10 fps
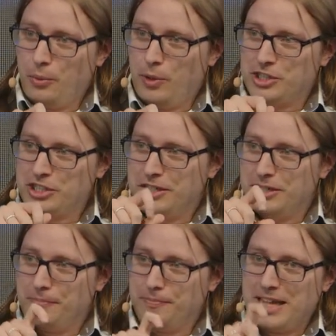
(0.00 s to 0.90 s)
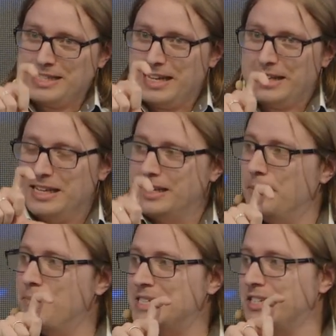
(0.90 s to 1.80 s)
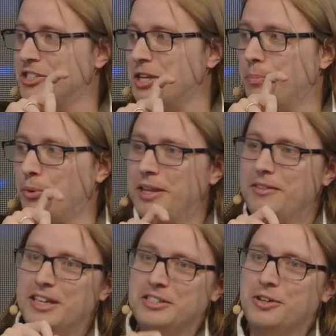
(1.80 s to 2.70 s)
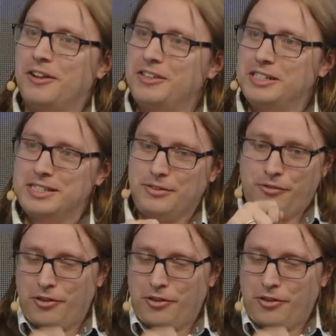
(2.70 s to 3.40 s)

which uh, has like a little messenger buoy that travels